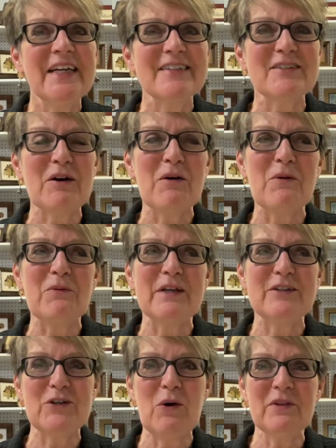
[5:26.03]
So
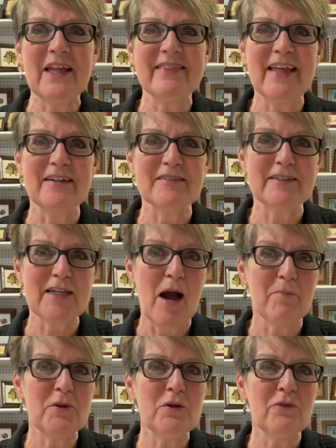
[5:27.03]
don't let that
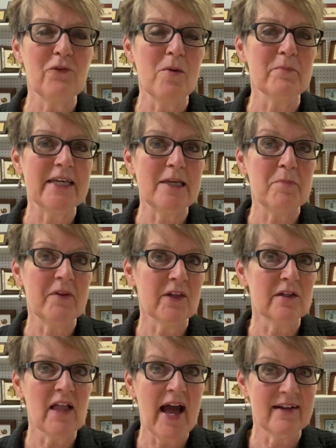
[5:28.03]
stop you from keeping the
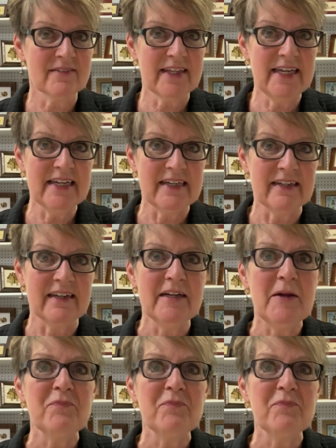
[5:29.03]
glass in